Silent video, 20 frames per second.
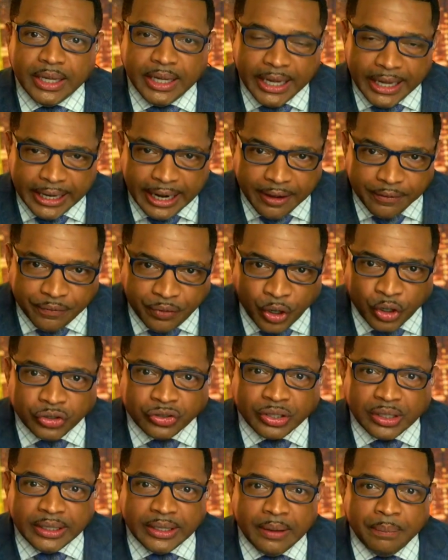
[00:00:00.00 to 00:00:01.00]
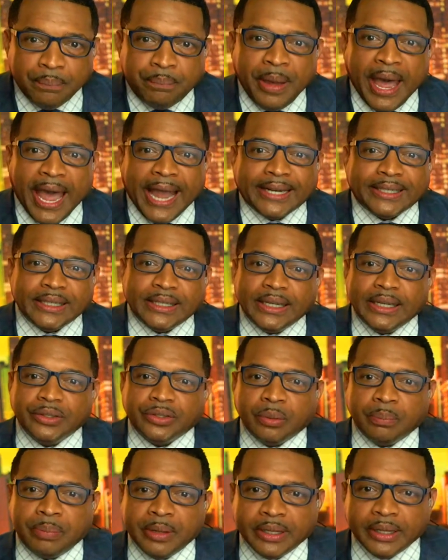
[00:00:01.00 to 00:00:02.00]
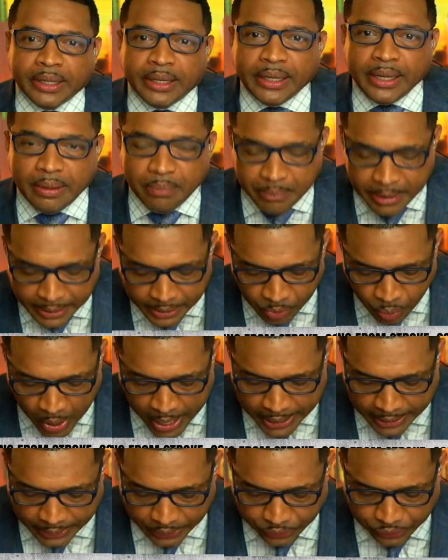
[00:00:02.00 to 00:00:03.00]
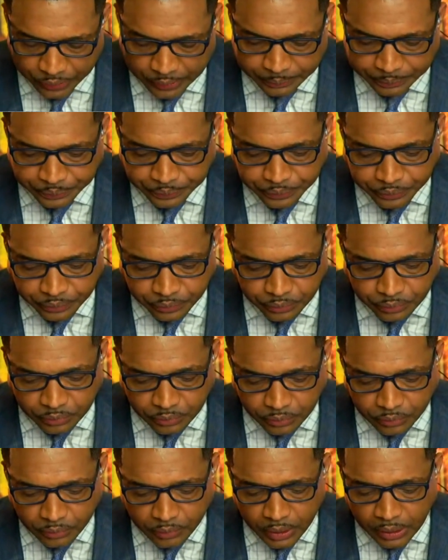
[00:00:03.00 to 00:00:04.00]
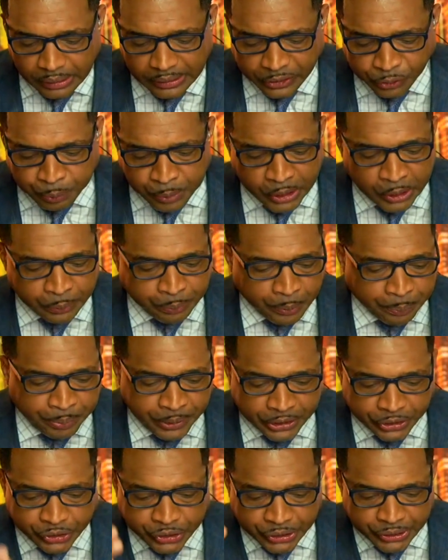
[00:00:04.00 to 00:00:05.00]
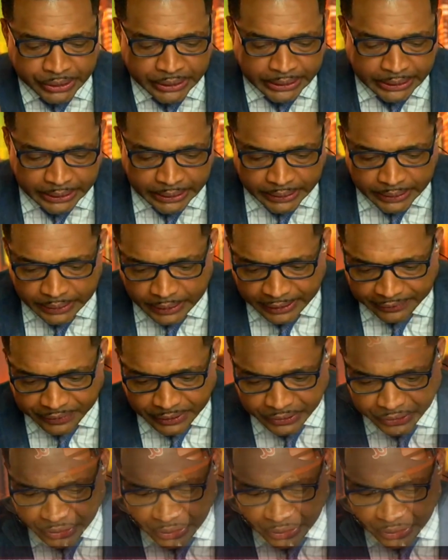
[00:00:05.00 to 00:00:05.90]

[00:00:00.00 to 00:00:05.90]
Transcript: It adversely impacted his ability in many ways. Let's put up a picture of this